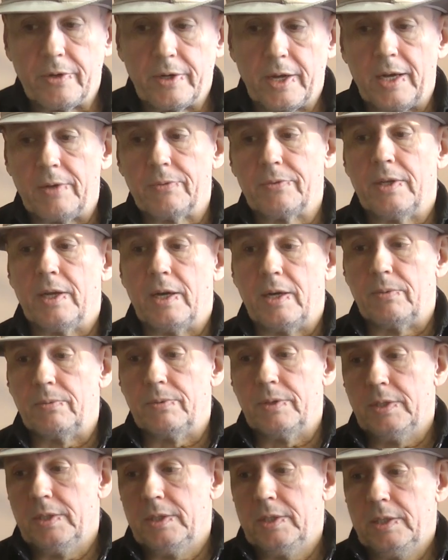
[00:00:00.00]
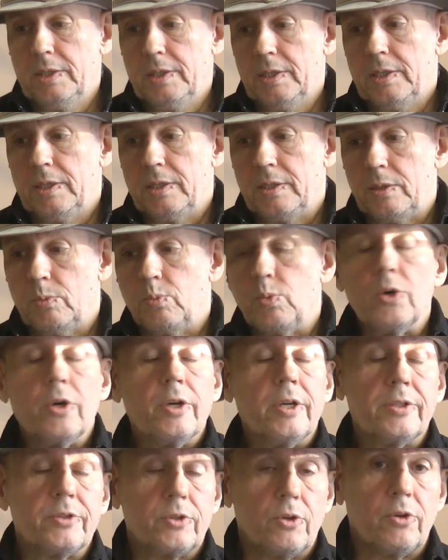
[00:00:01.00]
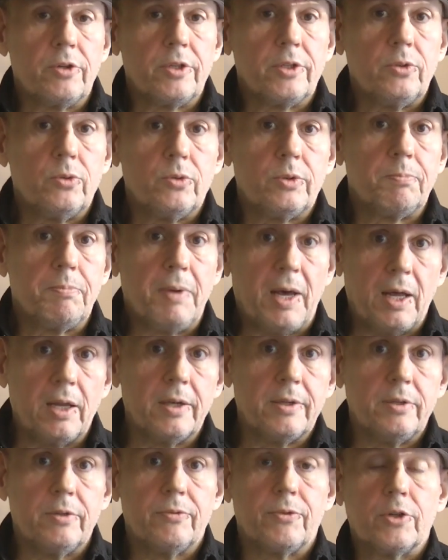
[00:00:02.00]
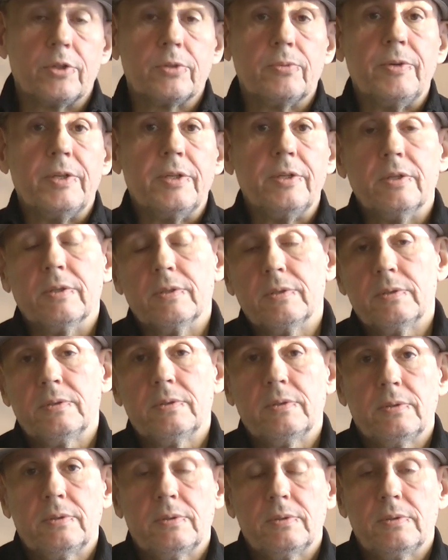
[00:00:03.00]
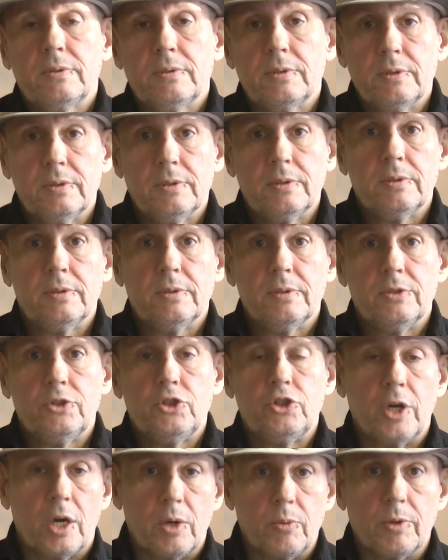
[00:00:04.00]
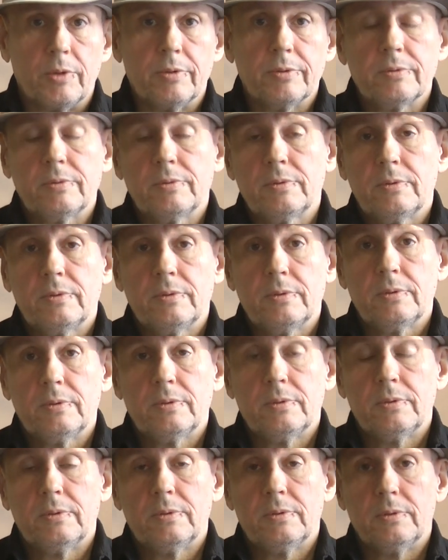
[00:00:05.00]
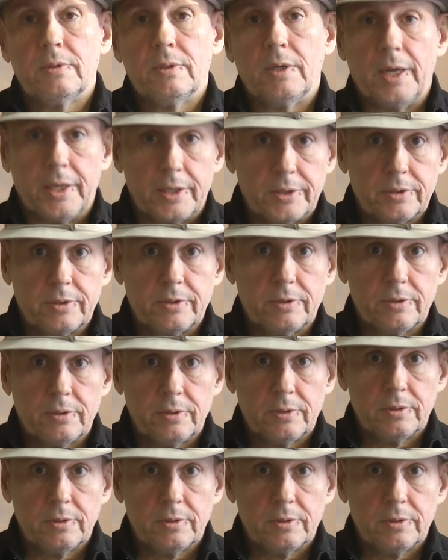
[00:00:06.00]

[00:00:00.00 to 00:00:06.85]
out now, the word I started to spell in the first video, shower, S-H-O-W-E-R,